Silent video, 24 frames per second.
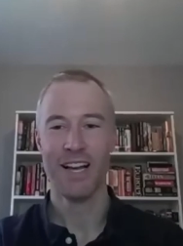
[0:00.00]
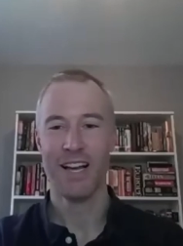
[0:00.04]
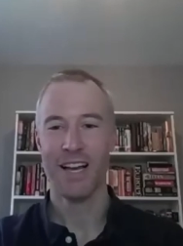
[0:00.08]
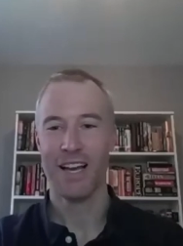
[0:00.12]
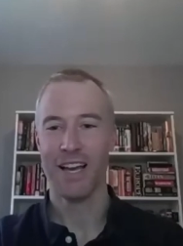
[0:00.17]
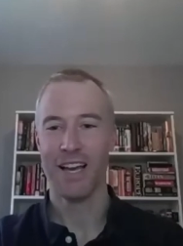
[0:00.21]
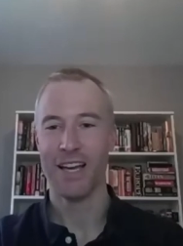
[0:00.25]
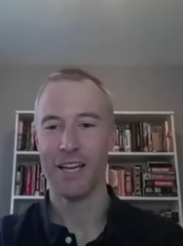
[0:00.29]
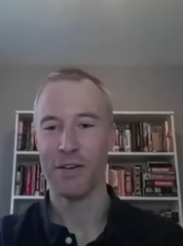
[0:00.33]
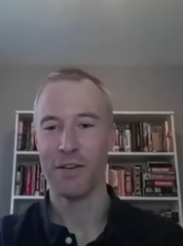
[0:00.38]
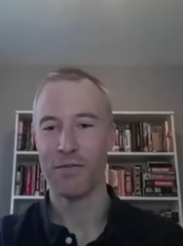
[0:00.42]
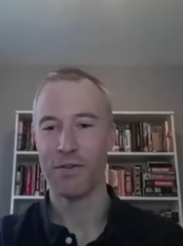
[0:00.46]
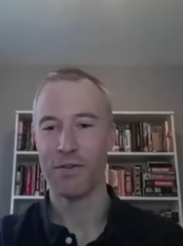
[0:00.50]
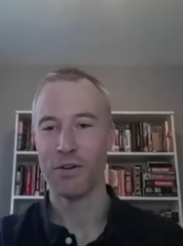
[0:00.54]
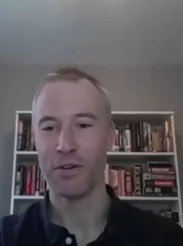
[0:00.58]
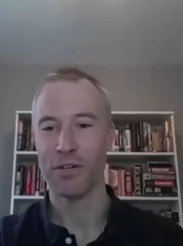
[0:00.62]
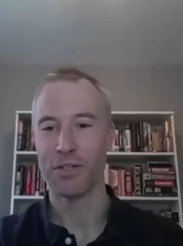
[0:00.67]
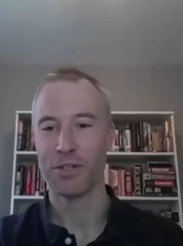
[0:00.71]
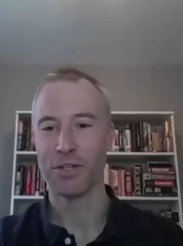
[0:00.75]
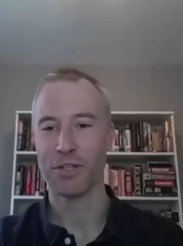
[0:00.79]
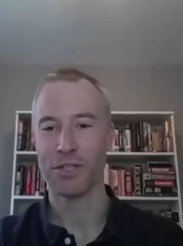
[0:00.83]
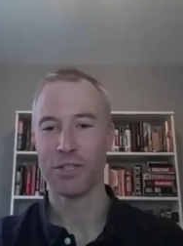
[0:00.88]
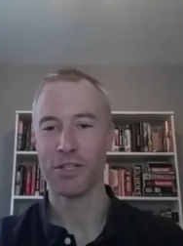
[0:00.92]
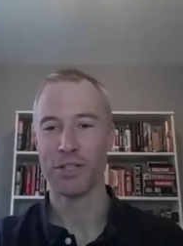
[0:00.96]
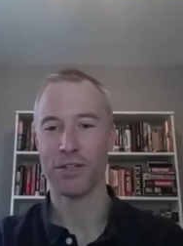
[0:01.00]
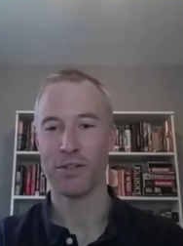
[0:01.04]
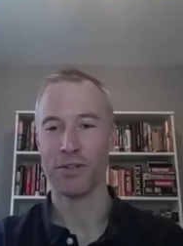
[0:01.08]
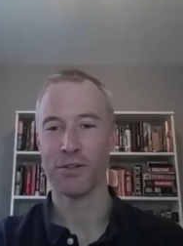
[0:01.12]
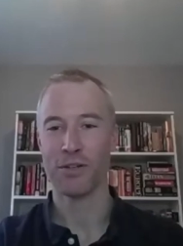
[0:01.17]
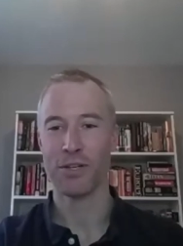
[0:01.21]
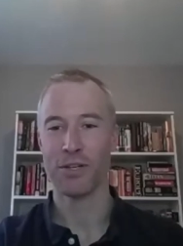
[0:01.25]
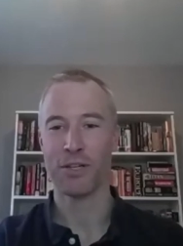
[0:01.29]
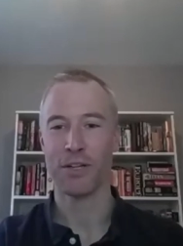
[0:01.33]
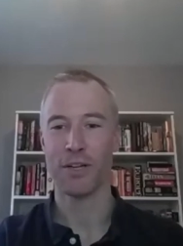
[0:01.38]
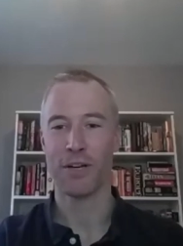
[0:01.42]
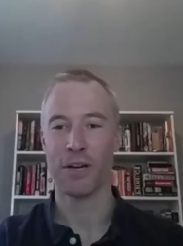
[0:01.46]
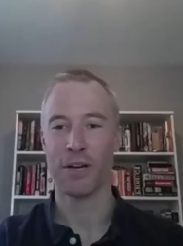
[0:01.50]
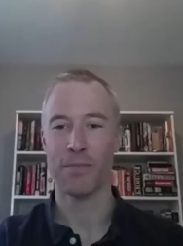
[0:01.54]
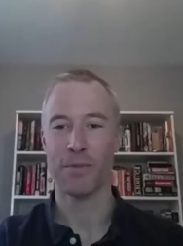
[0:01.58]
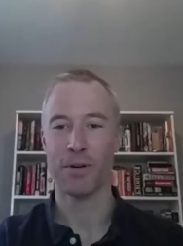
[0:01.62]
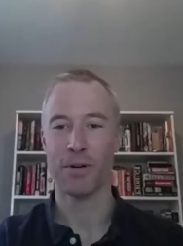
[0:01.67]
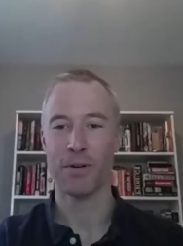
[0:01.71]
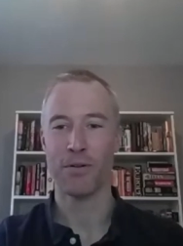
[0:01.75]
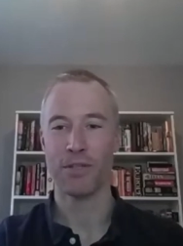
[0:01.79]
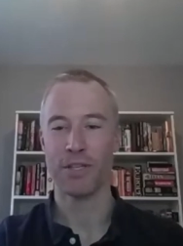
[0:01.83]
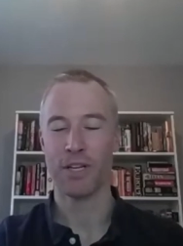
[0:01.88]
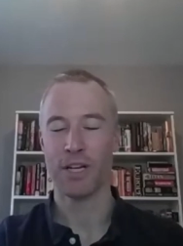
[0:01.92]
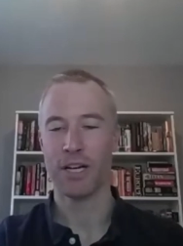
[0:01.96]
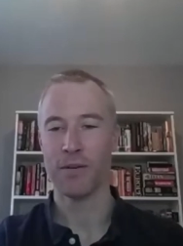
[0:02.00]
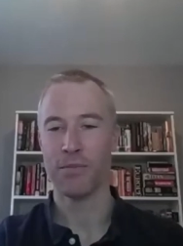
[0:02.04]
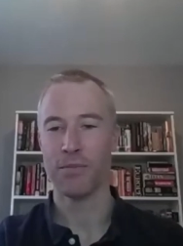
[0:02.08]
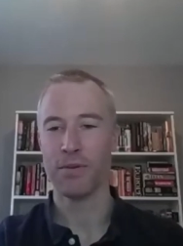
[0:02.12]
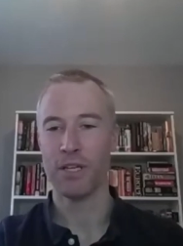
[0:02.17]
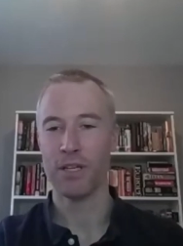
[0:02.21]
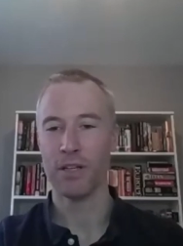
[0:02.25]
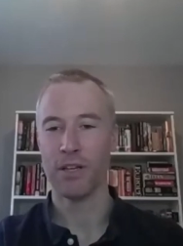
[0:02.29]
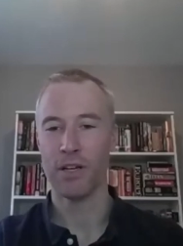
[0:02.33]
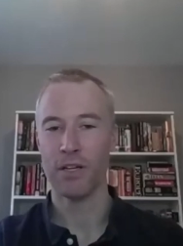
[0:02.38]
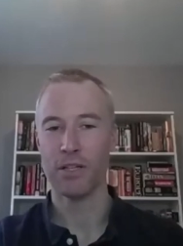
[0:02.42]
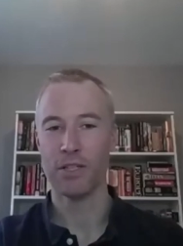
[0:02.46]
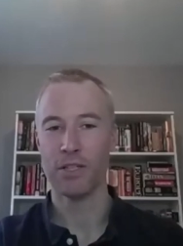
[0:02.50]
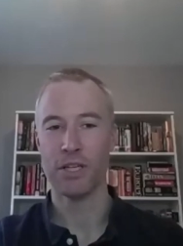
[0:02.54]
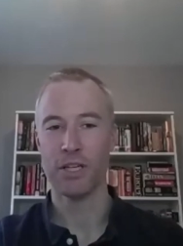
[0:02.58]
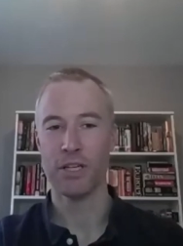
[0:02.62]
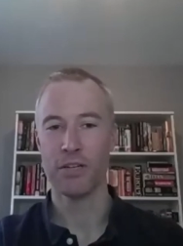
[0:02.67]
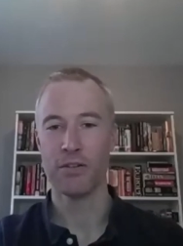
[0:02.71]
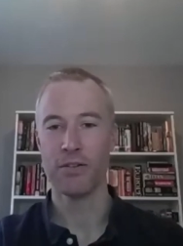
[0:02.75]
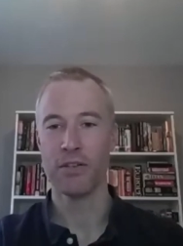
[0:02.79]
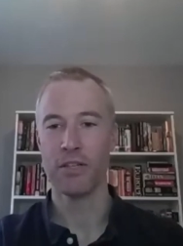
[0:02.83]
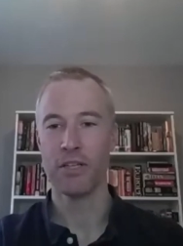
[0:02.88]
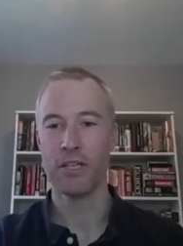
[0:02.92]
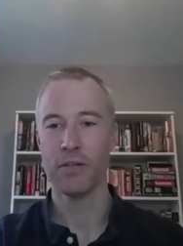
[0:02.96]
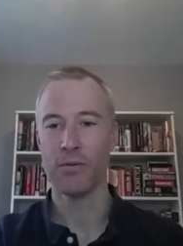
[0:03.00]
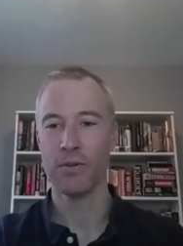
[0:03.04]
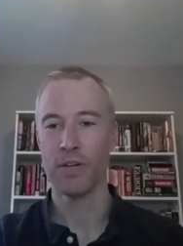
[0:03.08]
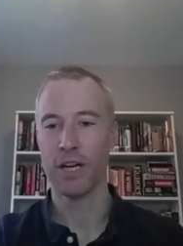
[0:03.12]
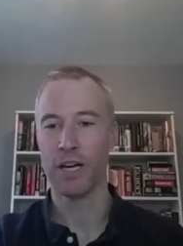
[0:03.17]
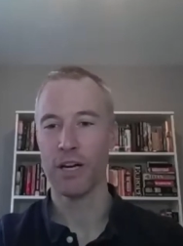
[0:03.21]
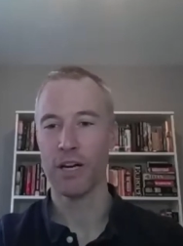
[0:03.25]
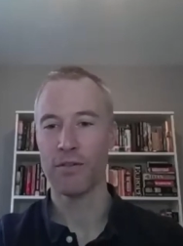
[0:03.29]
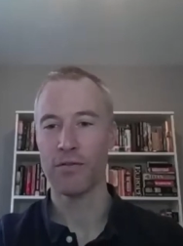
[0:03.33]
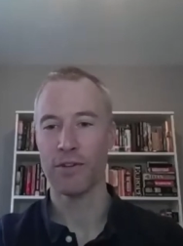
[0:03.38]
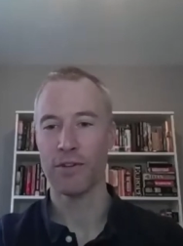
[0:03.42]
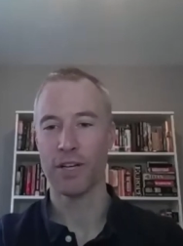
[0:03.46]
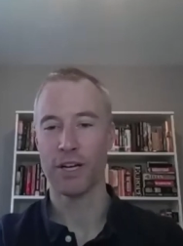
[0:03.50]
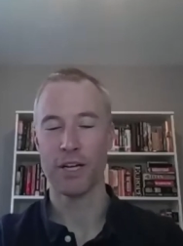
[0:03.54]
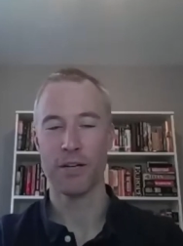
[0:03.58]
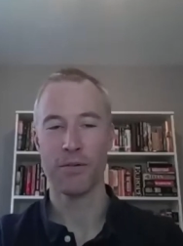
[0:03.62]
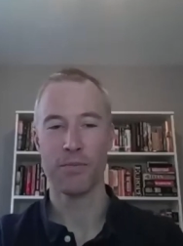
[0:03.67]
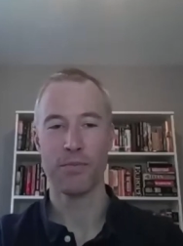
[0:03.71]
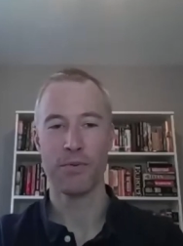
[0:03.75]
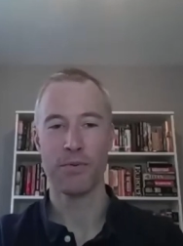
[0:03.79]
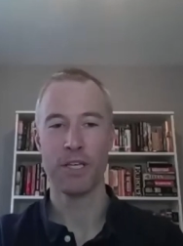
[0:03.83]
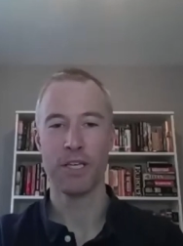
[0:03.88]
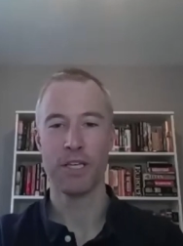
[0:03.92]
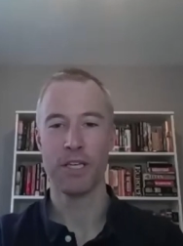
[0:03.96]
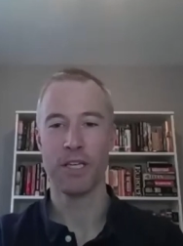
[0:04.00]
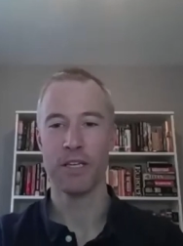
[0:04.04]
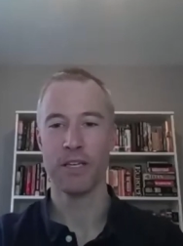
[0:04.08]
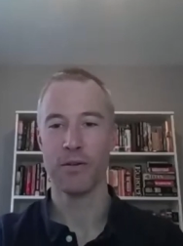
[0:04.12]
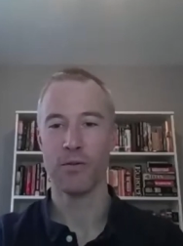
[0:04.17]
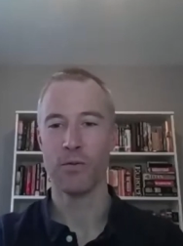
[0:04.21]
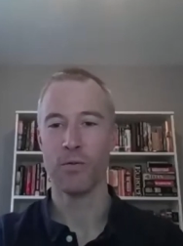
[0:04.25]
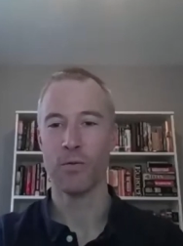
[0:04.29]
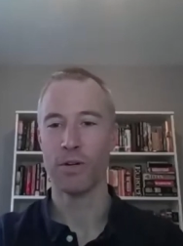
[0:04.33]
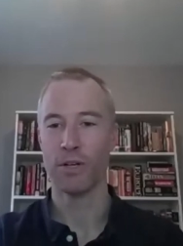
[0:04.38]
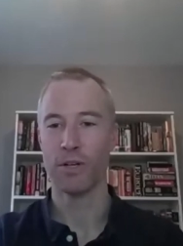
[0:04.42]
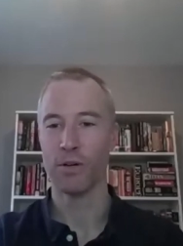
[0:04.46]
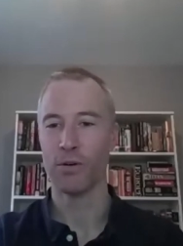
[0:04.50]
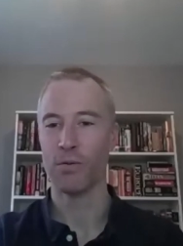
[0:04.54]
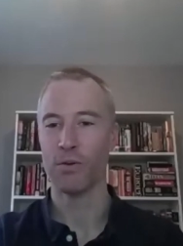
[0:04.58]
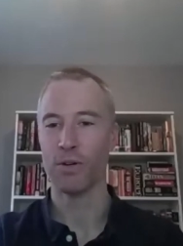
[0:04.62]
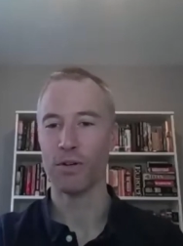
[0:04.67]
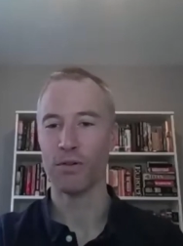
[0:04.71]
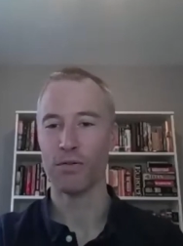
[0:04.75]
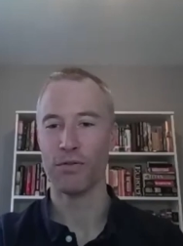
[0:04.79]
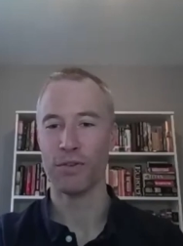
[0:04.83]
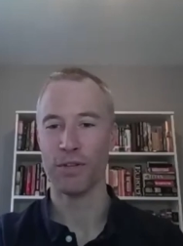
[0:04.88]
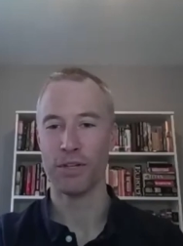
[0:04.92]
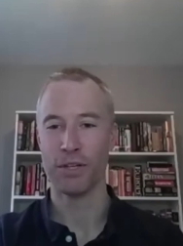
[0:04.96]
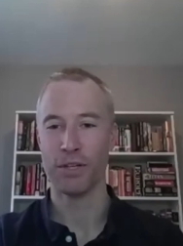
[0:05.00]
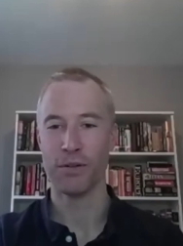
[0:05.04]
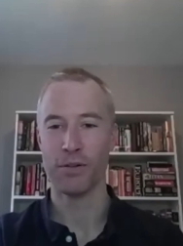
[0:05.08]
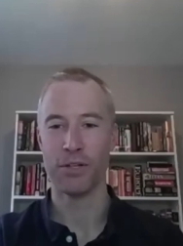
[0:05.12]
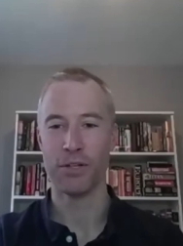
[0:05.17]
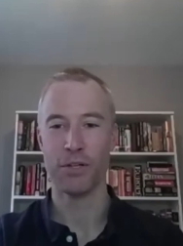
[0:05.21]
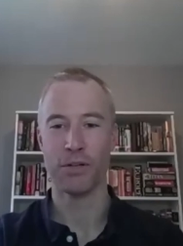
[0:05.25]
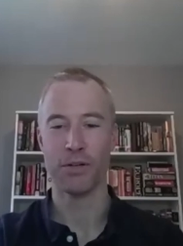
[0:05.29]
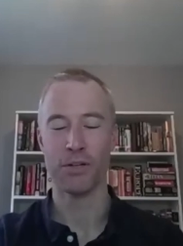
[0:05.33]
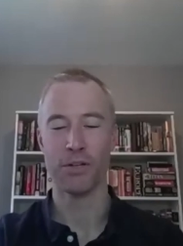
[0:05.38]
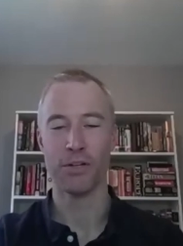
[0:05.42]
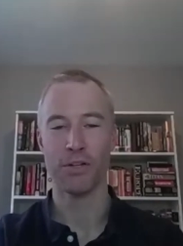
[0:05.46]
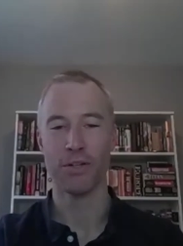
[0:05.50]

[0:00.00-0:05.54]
And if you're interested in learning about IP law generally, we have an IP 101 video that you can